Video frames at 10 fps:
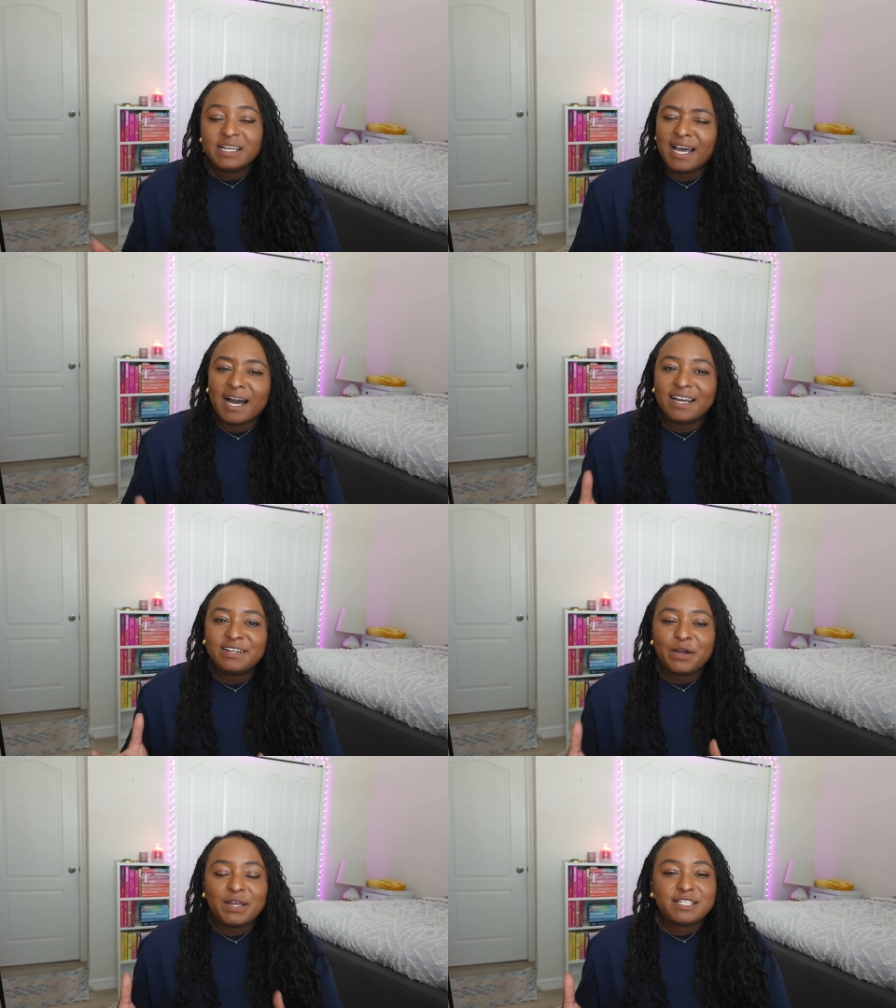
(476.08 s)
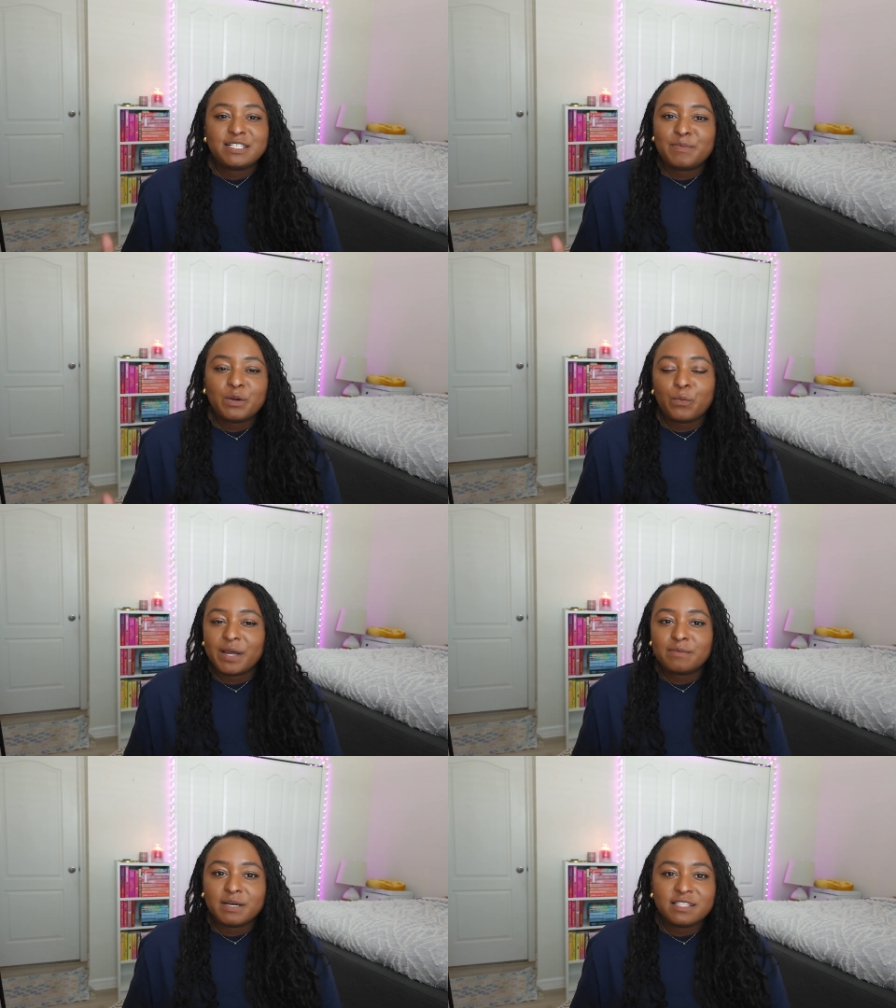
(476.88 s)
I don't know, it's just been a
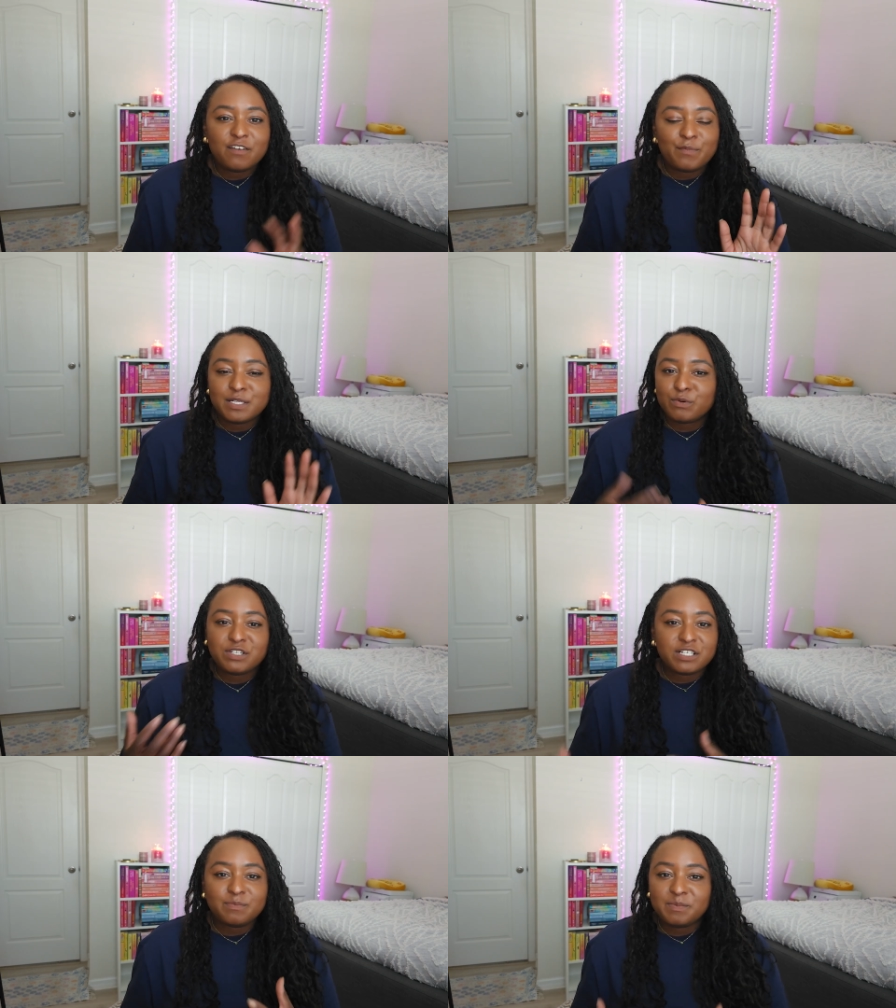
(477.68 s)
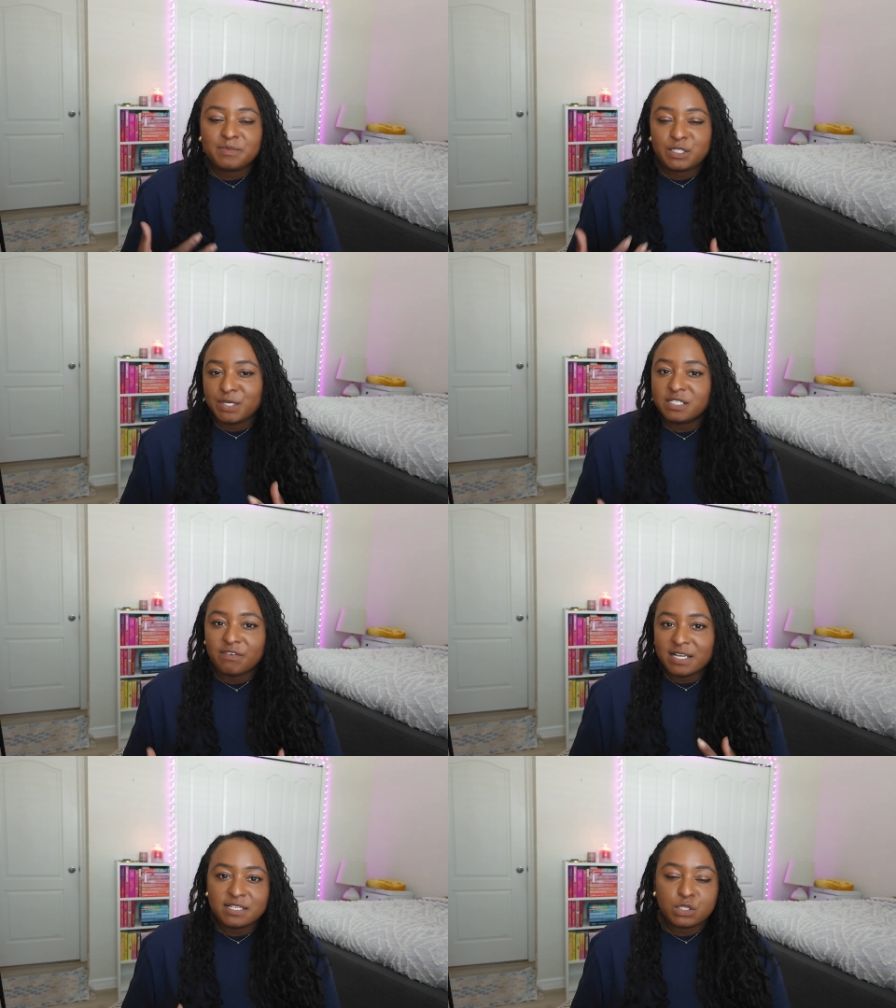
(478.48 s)
weird month. I've been switching between
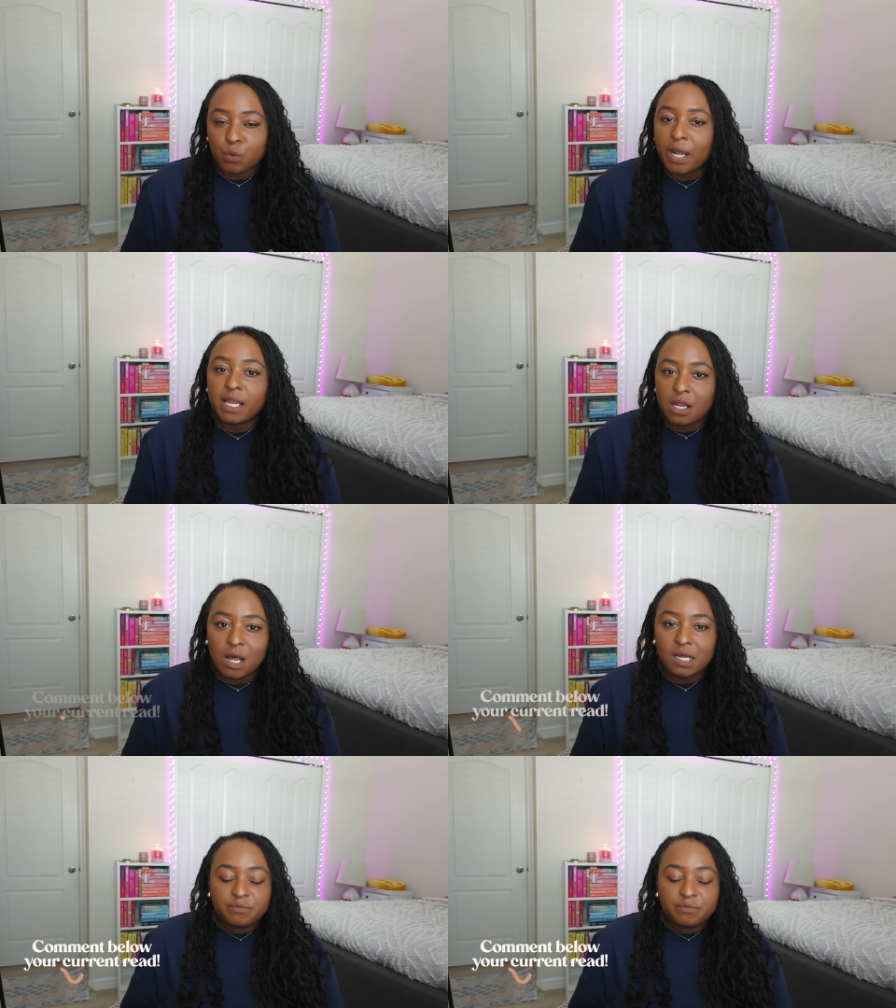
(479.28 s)
devices quite a lot.